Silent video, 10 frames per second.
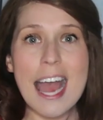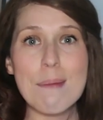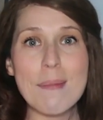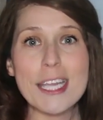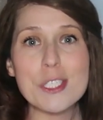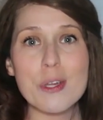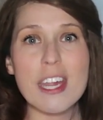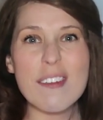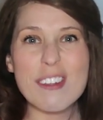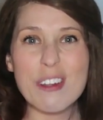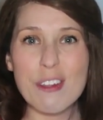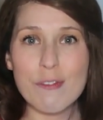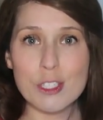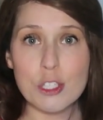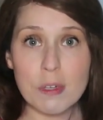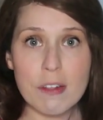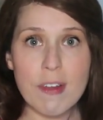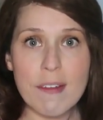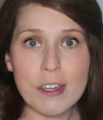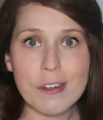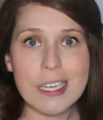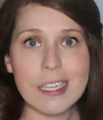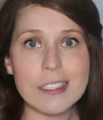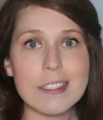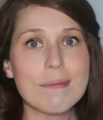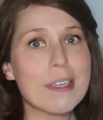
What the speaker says: and make sure that if they're in the first 3 to 5 ingredients,